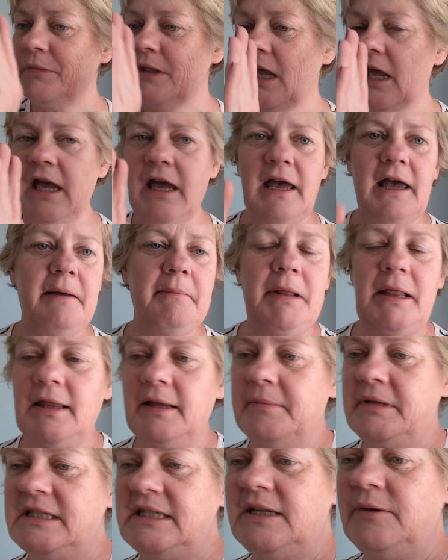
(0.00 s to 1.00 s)
Let
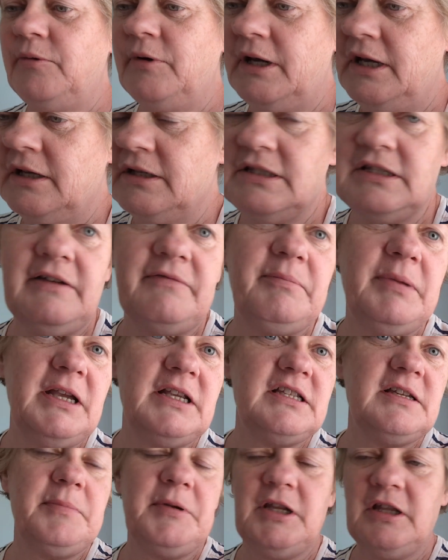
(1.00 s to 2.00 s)
me see what else. I've
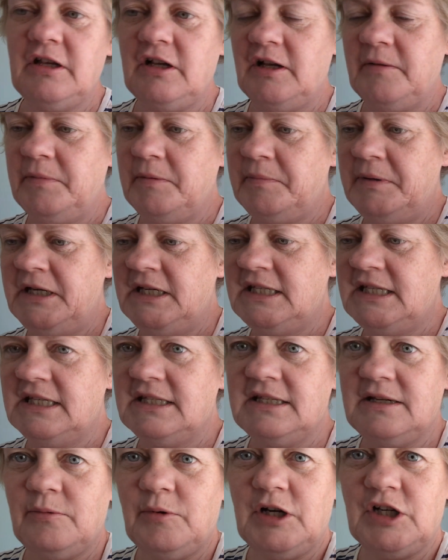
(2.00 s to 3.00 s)
picked up another couple of pieces
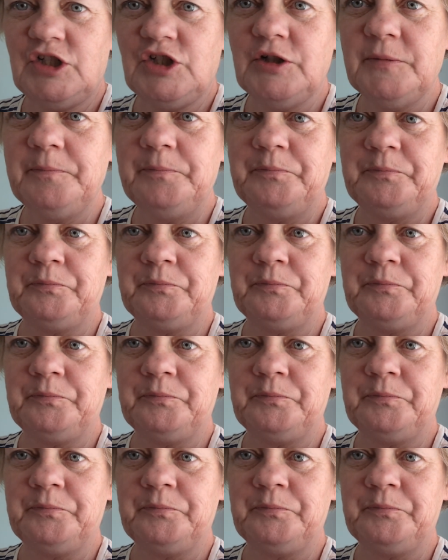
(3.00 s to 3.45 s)
that I worked on.